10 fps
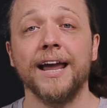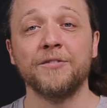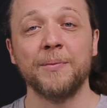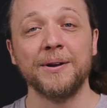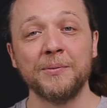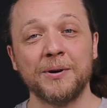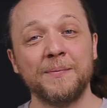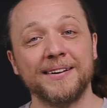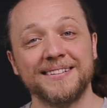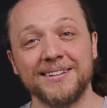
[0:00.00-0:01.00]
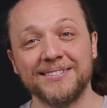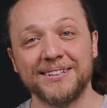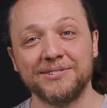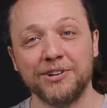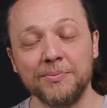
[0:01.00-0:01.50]
Hey everybody, welcome back to Sounds
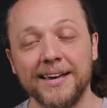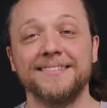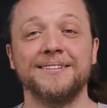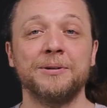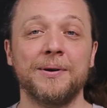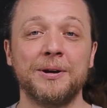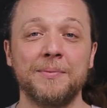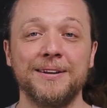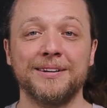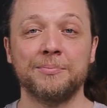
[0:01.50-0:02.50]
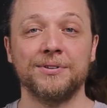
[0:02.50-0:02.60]
Like a Drum, Cadenced Independent Media